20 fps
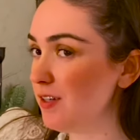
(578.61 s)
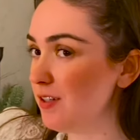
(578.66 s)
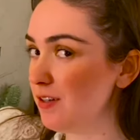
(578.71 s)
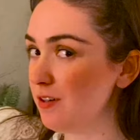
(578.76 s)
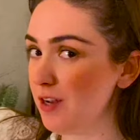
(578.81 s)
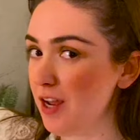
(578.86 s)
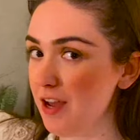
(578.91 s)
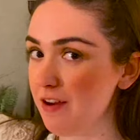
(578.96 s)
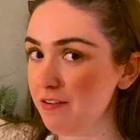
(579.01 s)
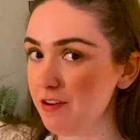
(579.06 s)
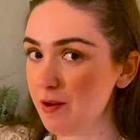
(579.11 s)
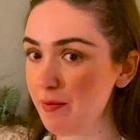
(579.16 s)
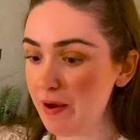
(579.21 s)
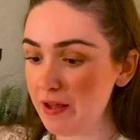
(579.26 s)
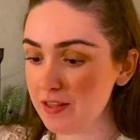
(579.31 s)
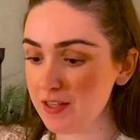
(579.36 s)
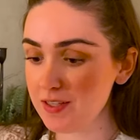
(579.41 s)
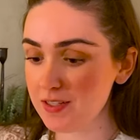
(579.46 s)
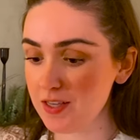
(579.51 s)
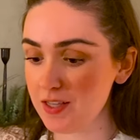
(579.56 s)
a little iffy about
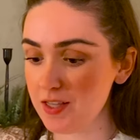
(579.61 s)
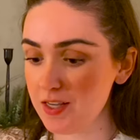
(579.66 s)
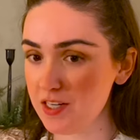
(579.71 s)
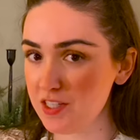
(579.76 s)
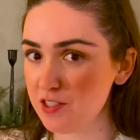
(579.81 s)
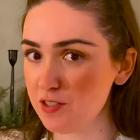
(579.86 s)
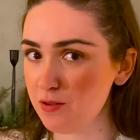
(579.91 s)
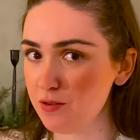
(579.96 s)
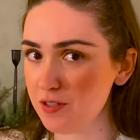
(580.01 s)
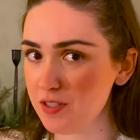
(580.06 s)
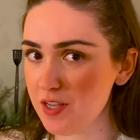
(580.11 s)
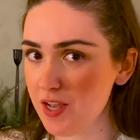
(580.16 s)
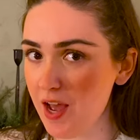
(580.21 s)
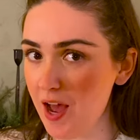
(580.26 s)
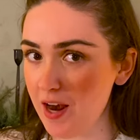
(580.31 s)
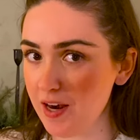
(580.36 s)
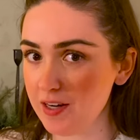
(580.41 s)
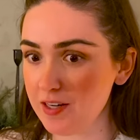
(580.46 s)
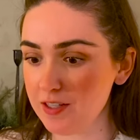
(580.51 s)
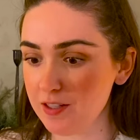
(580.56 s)
this, and then as soon as I
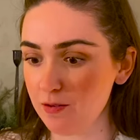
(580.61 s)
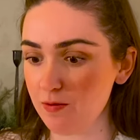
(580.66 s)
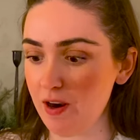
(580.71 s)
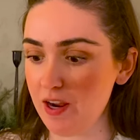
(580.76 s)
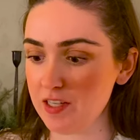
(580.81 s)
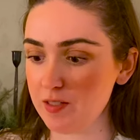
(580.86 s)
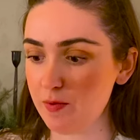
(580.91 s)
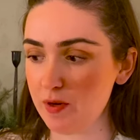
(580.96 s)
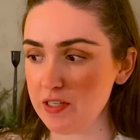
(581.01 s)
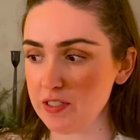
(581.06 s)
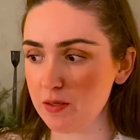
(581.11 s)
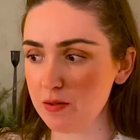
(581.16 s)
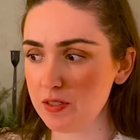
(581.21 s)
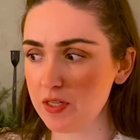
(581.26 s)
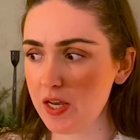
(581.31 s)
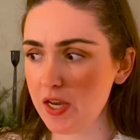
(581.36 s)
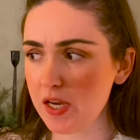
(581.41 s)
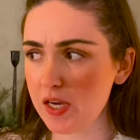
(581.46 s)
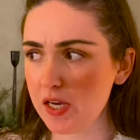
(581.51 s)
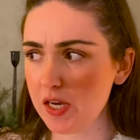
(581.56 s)
added in the raspberries, I was
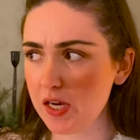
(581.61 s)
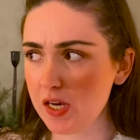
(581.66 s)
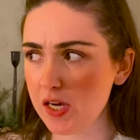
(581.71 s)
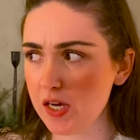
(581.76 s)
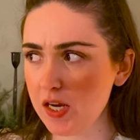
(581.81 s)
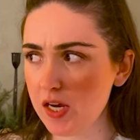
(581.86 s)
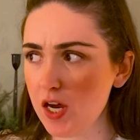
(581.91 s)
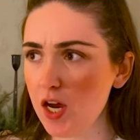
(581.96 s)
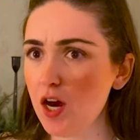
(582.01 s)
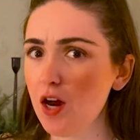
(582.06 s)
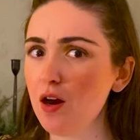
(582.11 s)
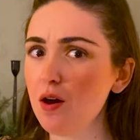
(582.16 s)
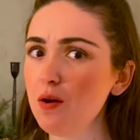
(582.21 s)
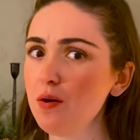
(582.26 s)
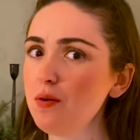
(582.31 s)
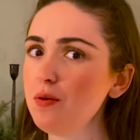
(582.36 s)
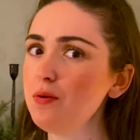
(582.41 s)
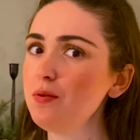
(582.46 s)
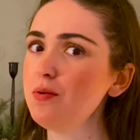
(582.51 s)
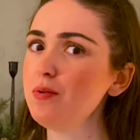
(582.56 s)
like,
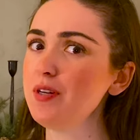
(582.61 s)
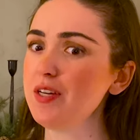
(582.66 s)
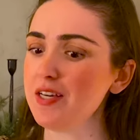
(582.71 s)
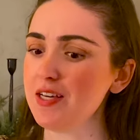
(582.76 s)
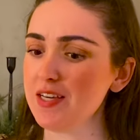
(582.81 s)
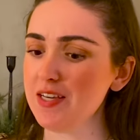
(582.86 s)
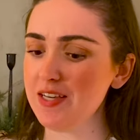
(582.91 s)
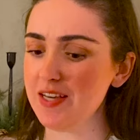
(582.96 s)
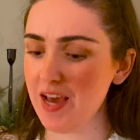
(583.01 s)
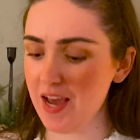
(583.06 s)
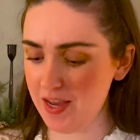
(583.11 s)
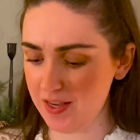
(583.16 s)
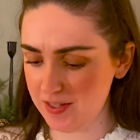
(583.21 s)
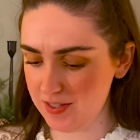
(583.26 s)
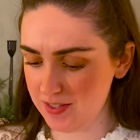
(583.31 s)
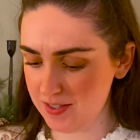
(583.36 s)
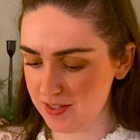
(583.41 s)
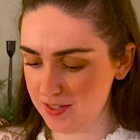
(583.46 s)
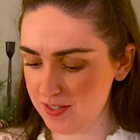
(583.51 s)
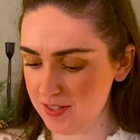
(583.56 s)
oh
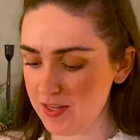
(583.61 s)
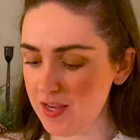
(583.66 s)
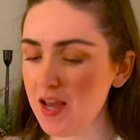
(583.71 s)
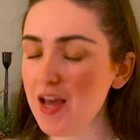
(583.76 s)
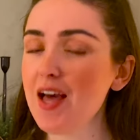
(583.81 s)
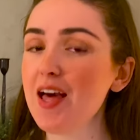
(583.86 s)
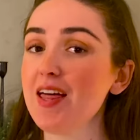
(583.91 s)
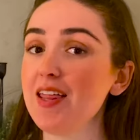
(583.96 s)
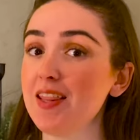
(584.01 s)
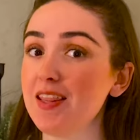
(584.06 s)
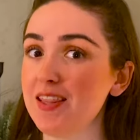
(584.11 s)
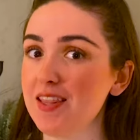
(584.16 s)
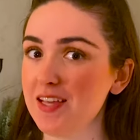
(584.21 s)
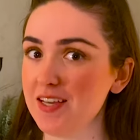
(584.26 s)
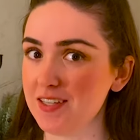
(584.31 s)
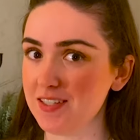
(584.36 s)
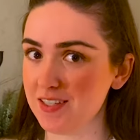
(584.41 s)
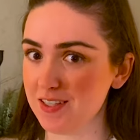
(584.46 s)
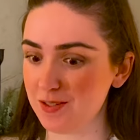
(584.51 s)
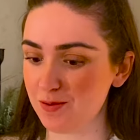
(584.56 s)
yes,
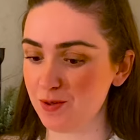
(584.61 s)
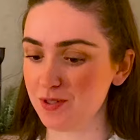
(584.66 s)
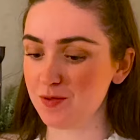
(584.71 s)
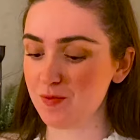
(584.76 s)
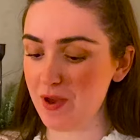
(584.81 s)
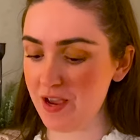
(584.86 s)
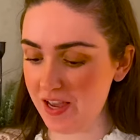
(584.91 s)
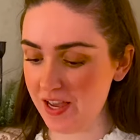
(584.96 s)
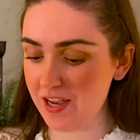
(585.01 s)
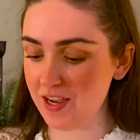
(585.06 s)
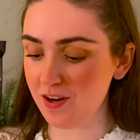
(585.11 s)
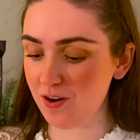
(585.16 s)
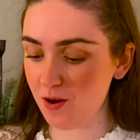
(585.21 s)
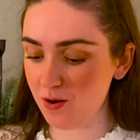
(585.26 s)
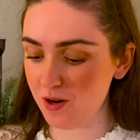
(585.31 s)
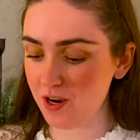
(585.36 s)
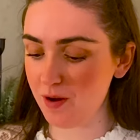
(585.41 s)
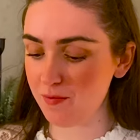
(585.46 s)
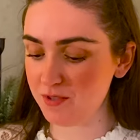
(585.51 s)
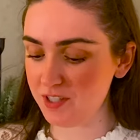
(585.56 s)
this is what's making it all come